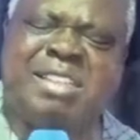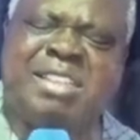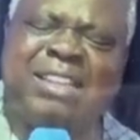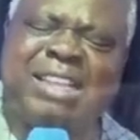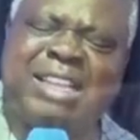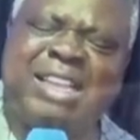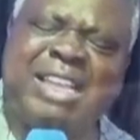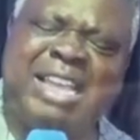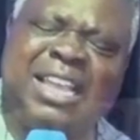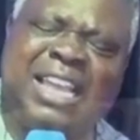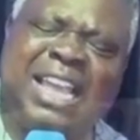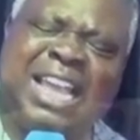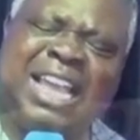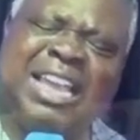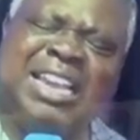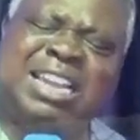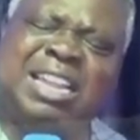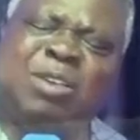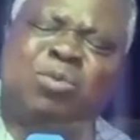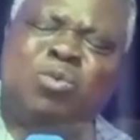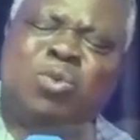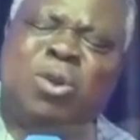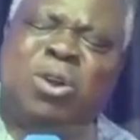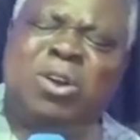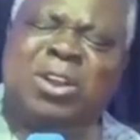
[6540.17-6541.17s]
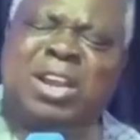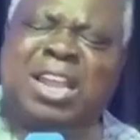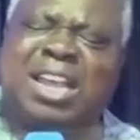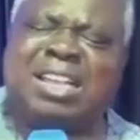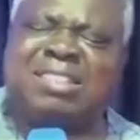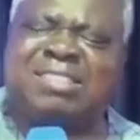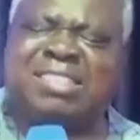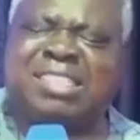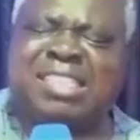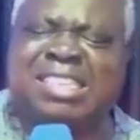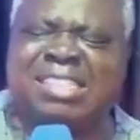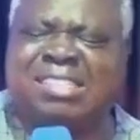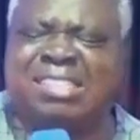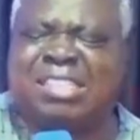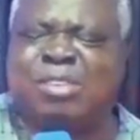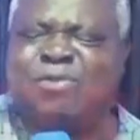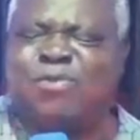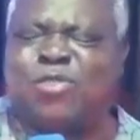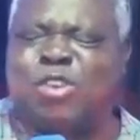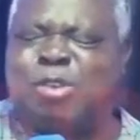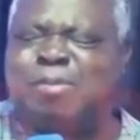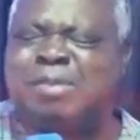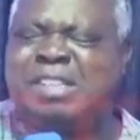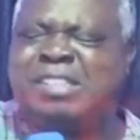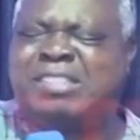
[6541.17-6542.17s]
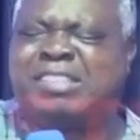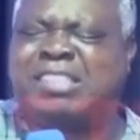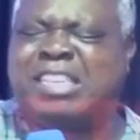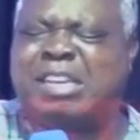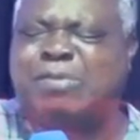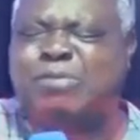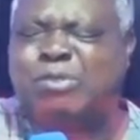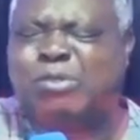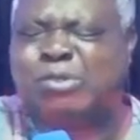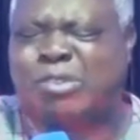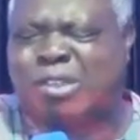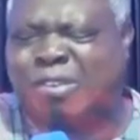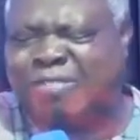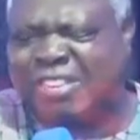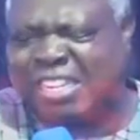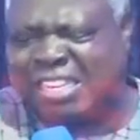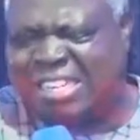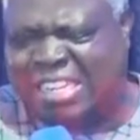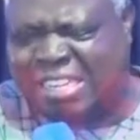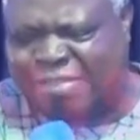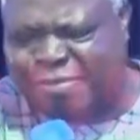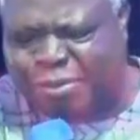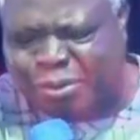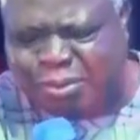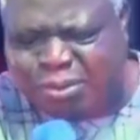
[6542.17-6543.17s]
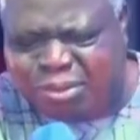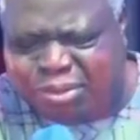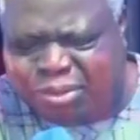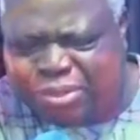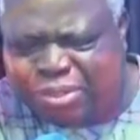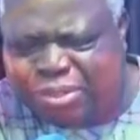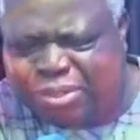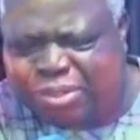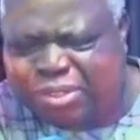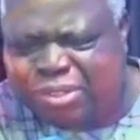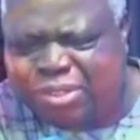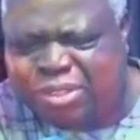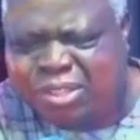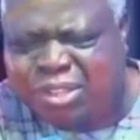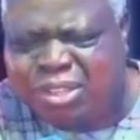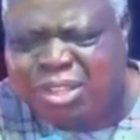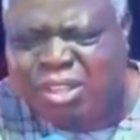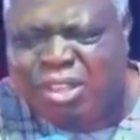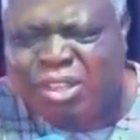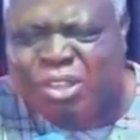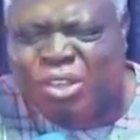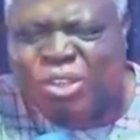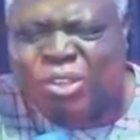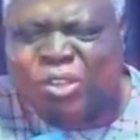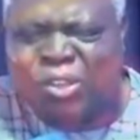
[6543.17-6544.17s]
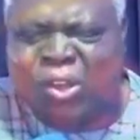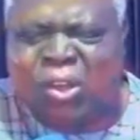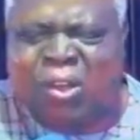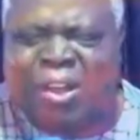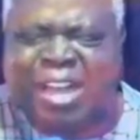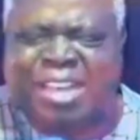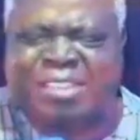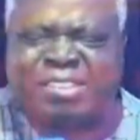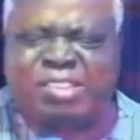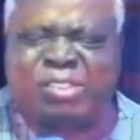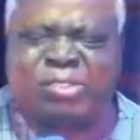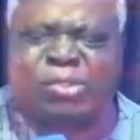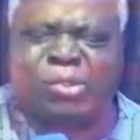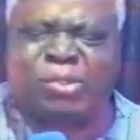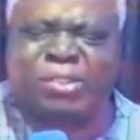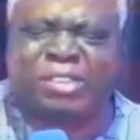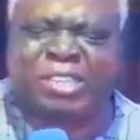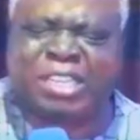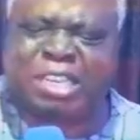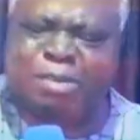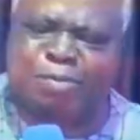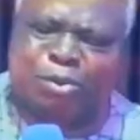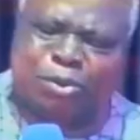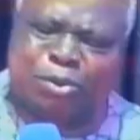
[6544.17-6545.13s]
anyone has eaten from the tables of the devils, God has his own table.